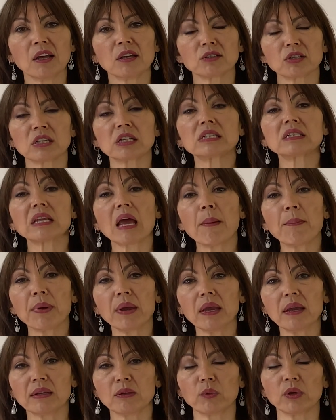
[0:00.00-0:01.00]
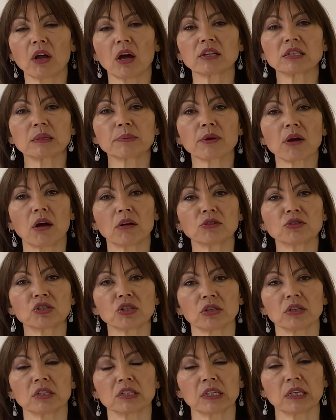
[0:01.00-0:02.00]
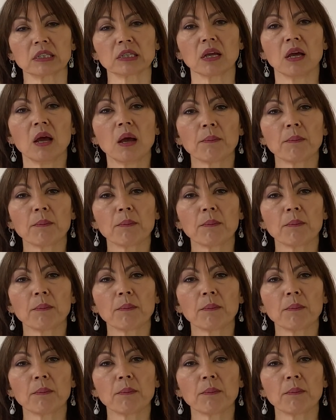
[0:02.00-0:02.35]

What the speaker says: to step in when our subconscious is